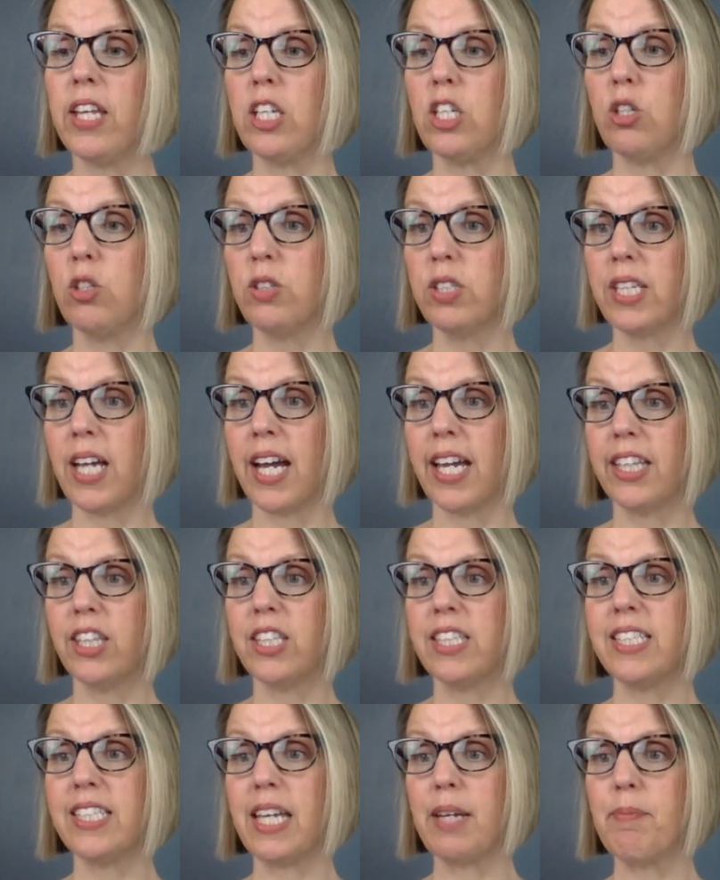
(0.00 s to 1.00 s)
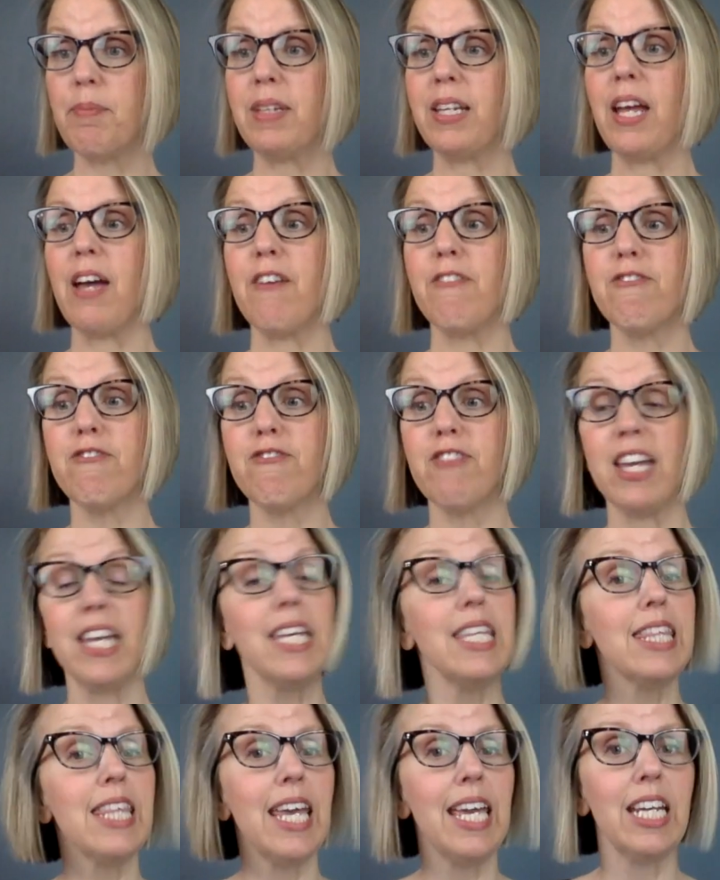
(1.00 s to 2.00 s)
you sign the statement of
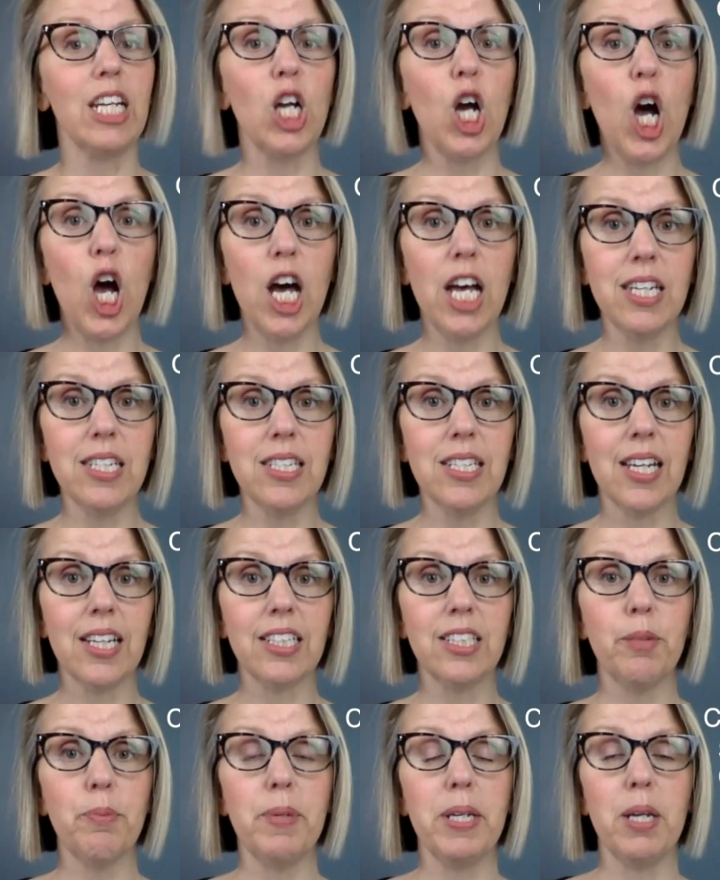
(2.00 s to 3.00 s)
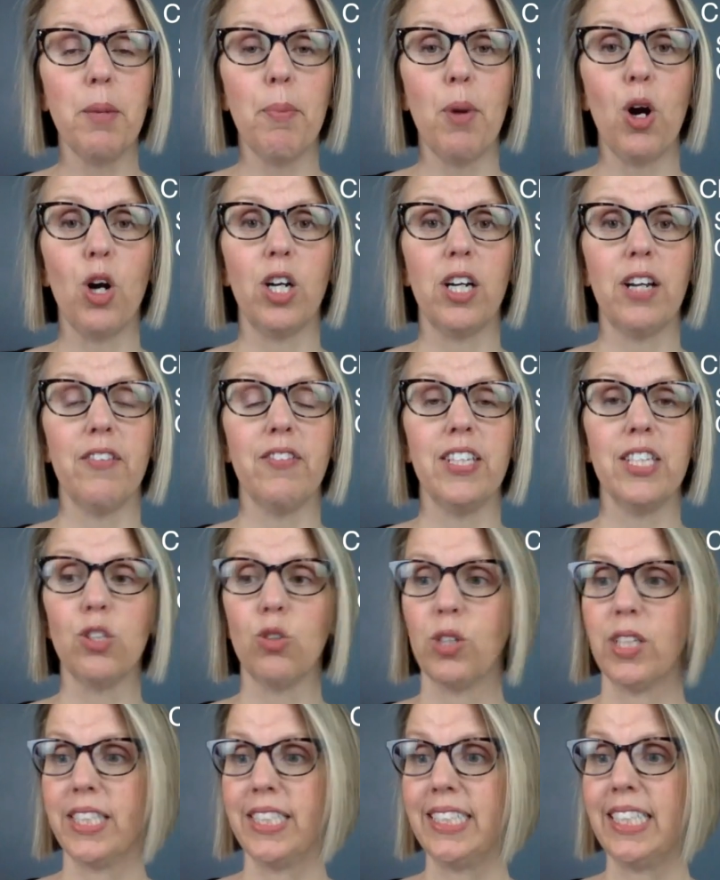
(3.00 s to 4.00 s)
faith and conduct to be a part of this
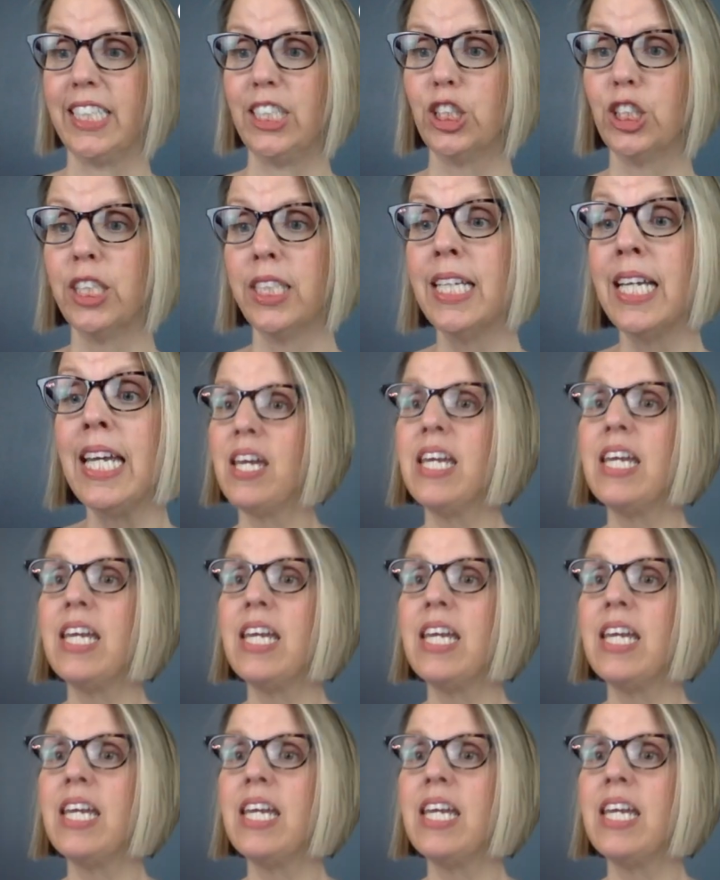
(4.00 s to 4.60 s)
organization.